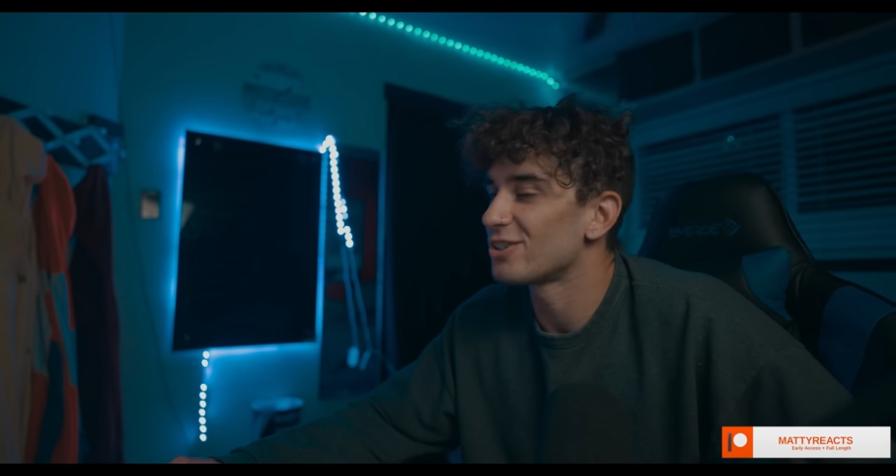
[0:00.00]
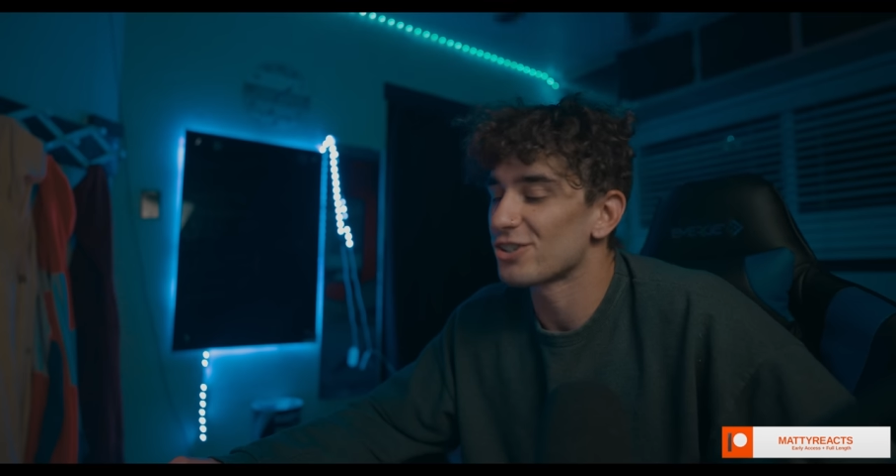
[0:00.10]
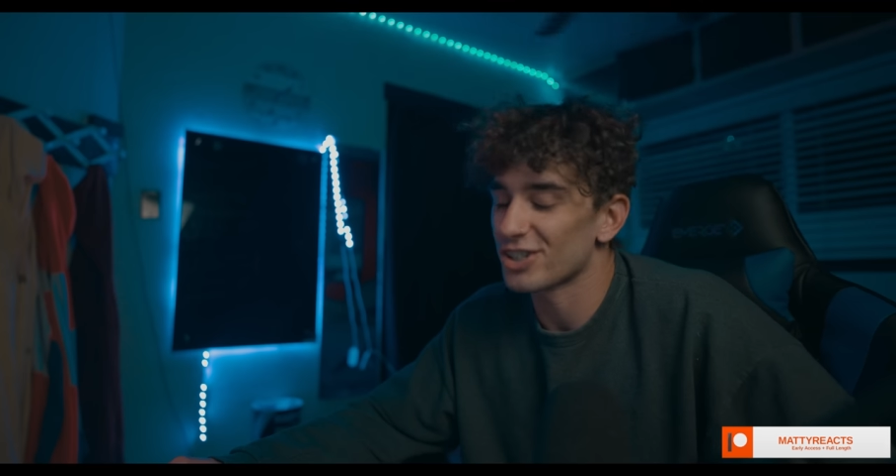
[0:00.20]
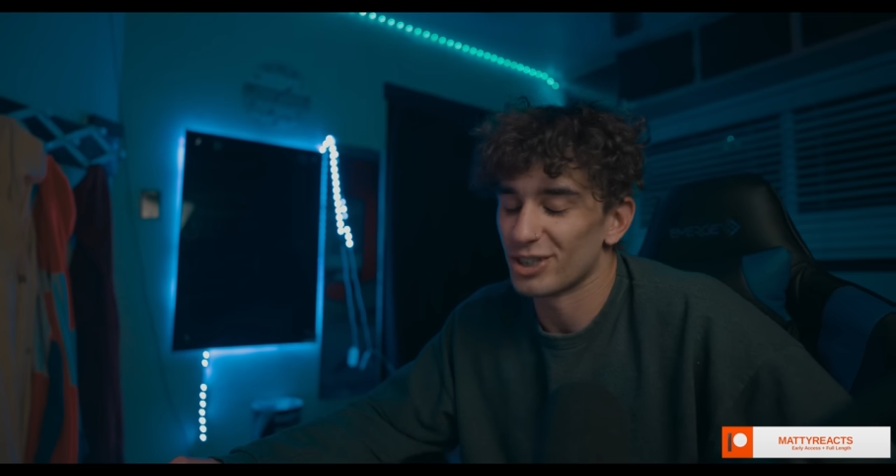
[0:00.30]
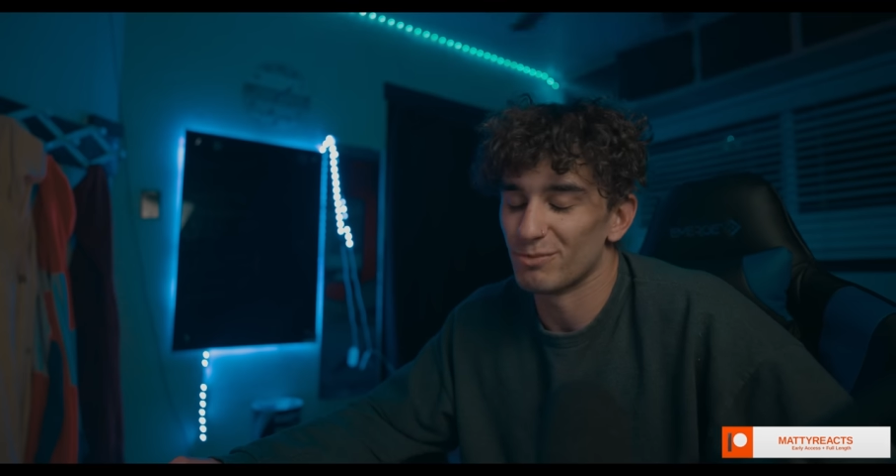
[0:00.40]

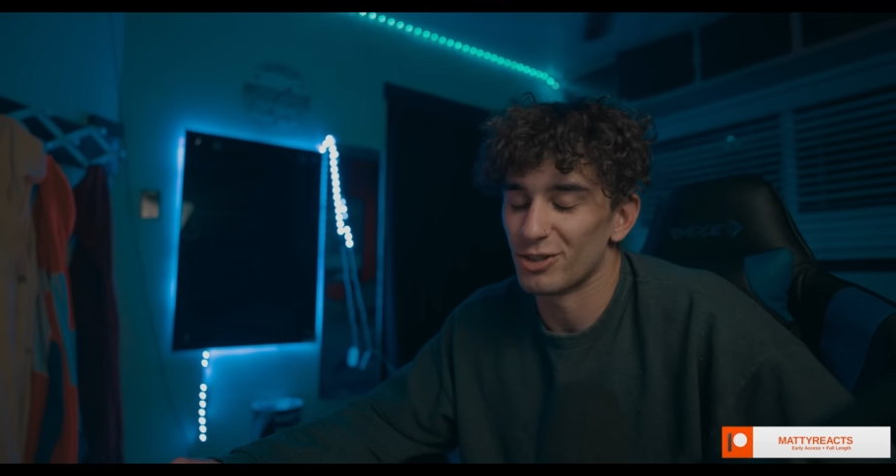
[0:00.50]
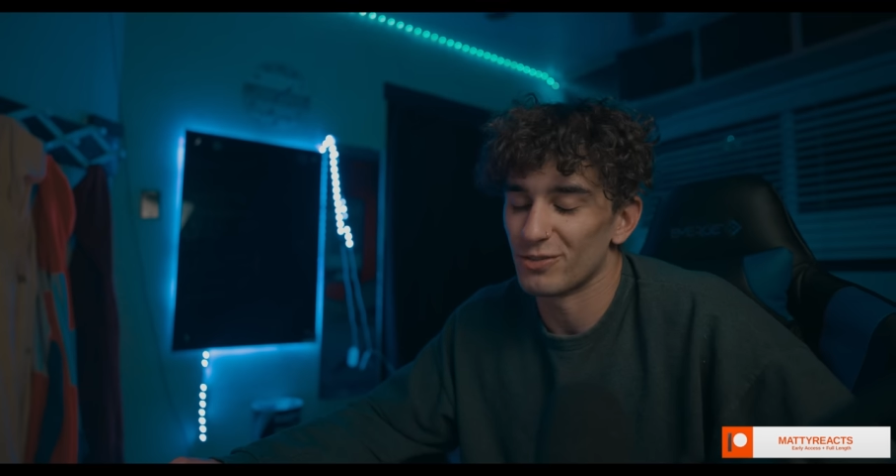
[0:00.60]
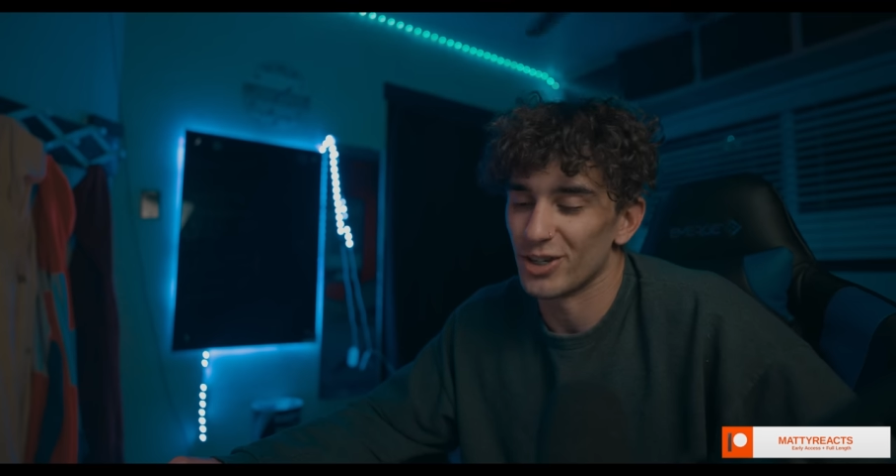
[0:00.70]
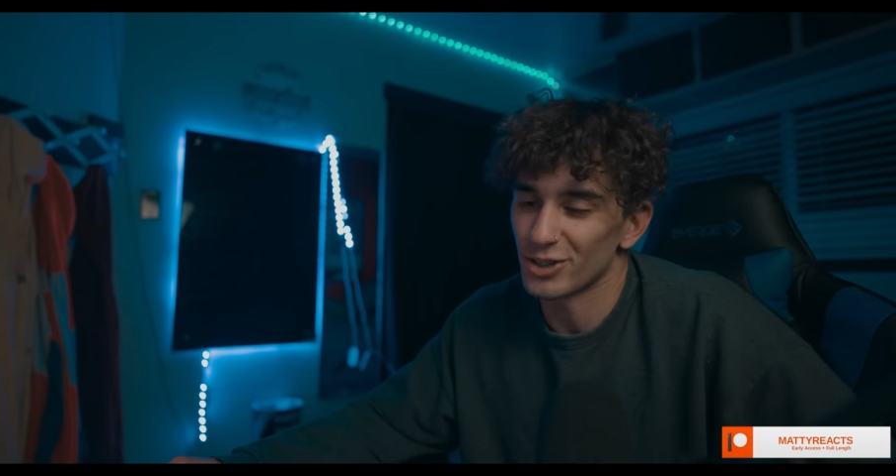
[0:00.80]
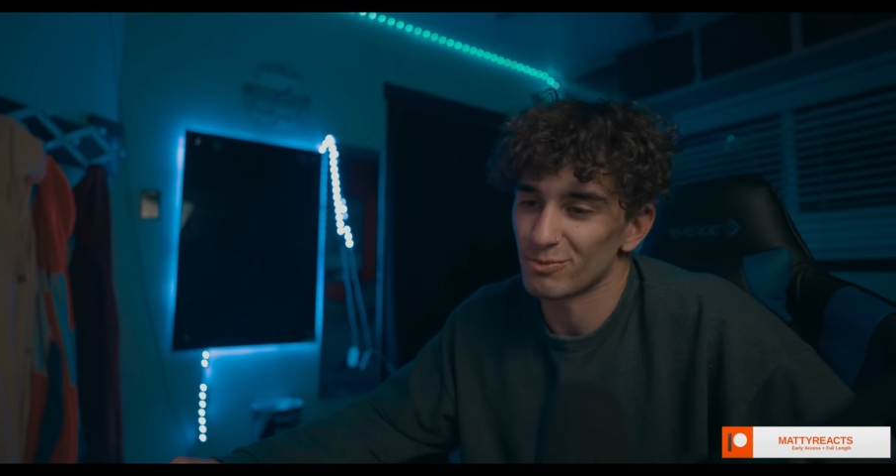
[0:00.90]
understand the
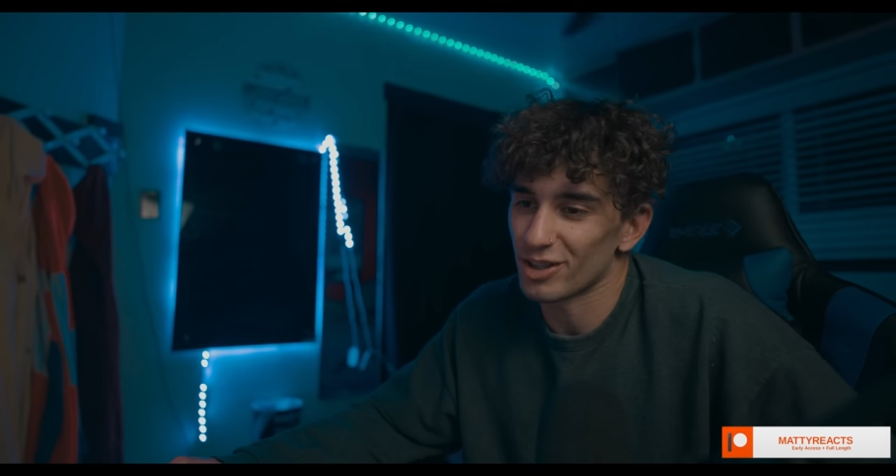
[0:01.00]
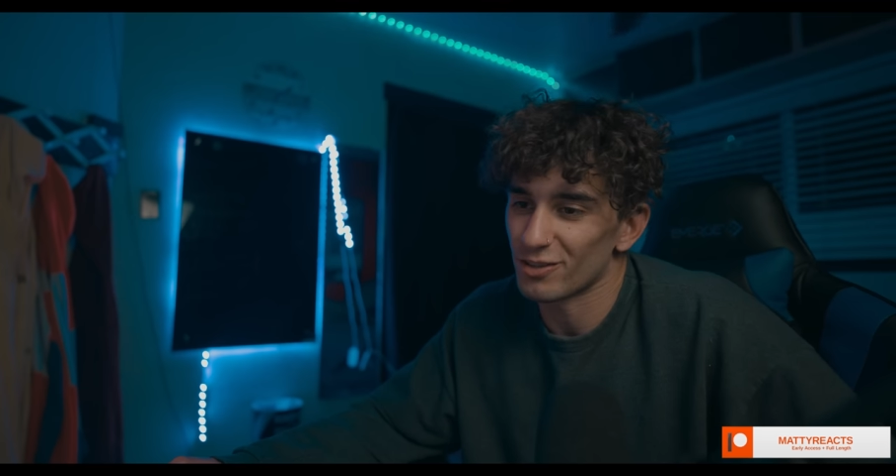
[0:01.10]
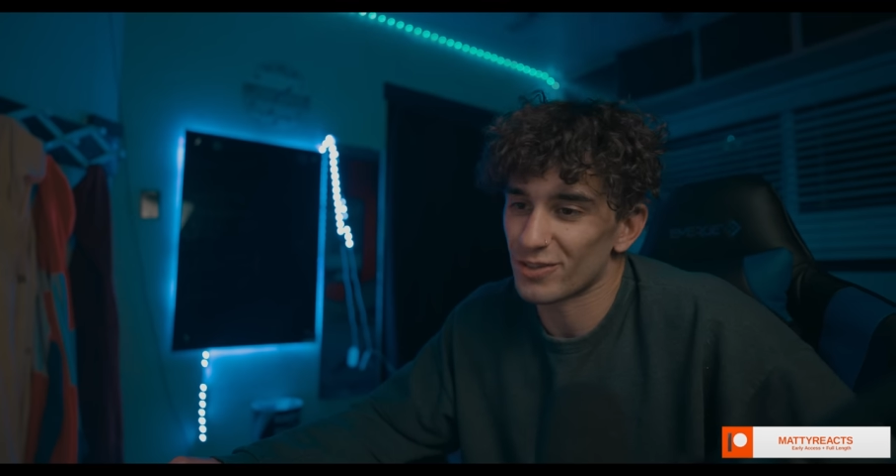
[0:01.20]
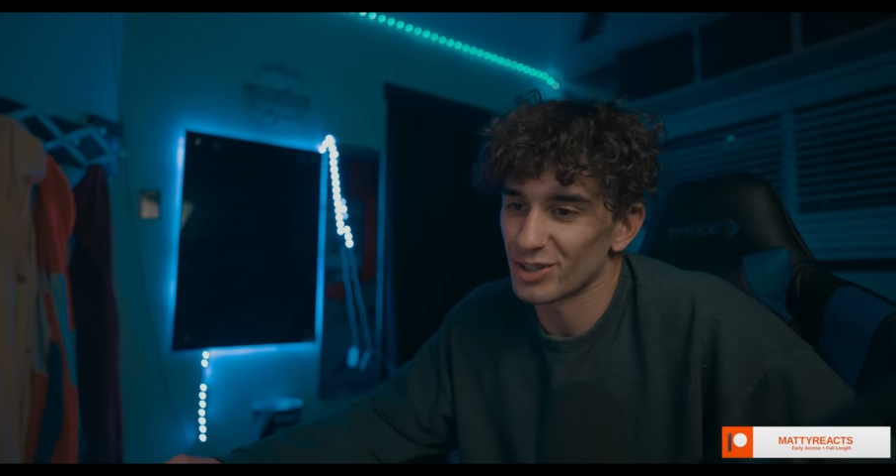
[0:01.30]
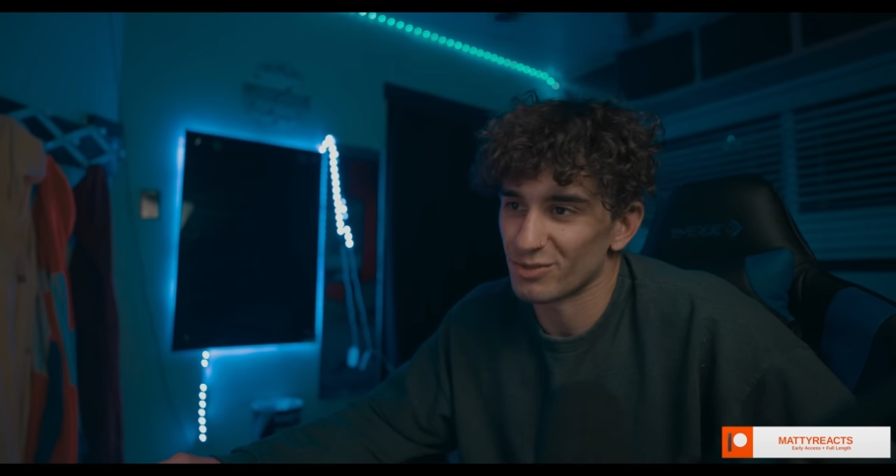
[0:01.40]
motivation by
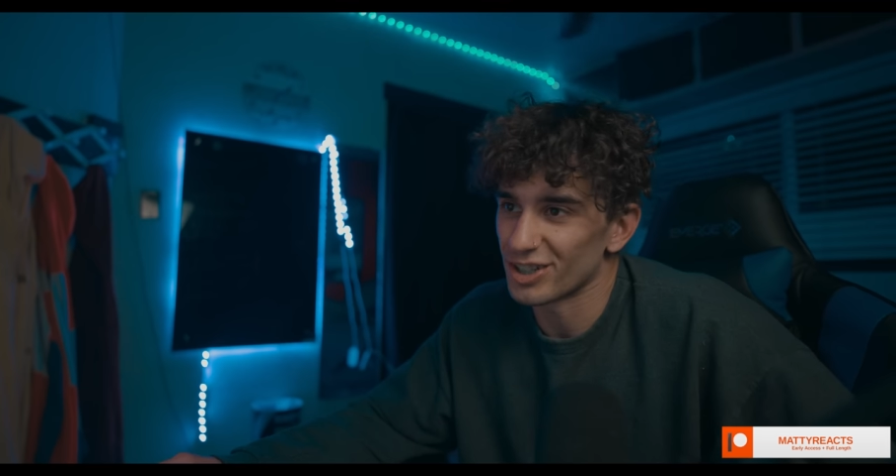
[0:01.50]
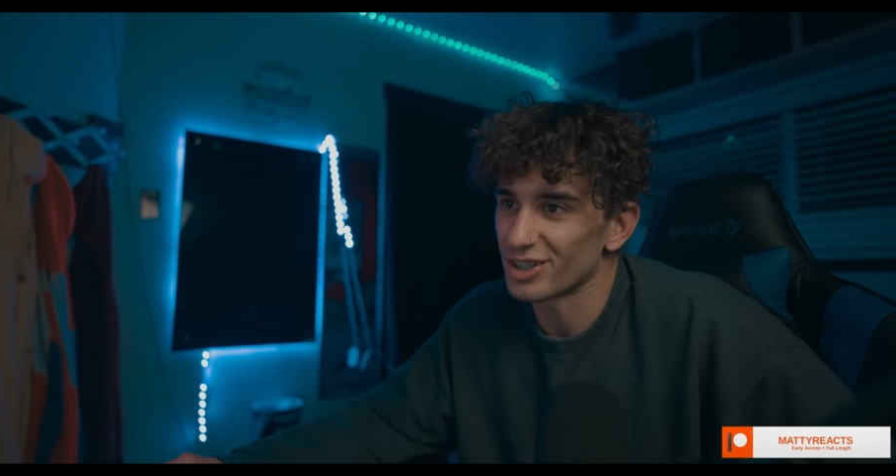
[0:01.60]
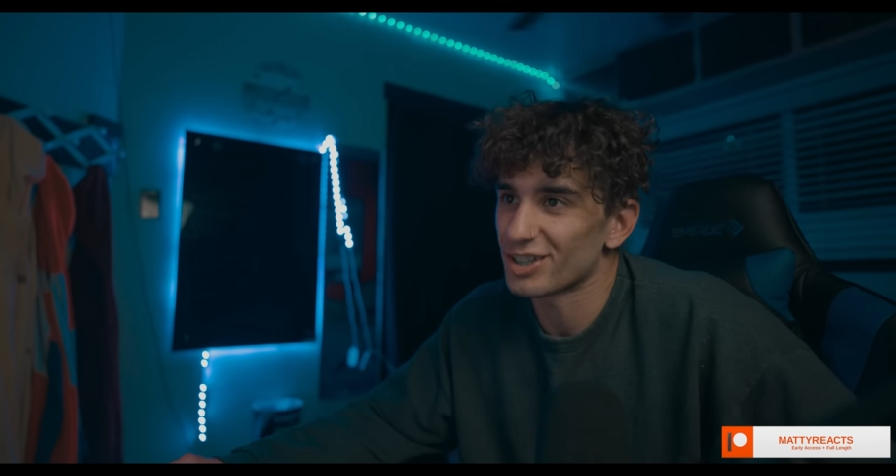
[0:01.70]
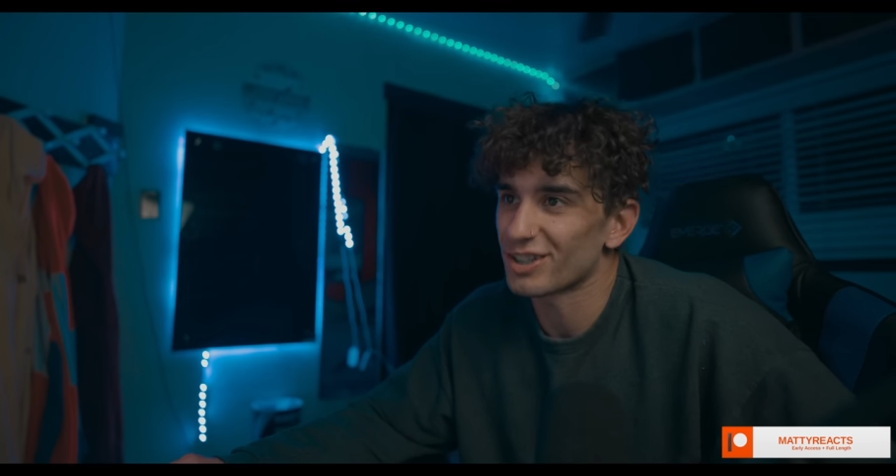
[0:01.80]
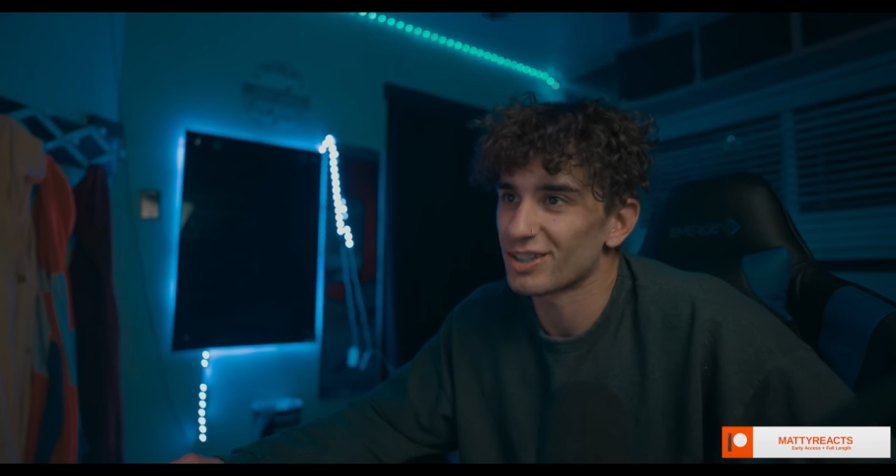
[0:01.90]
the family.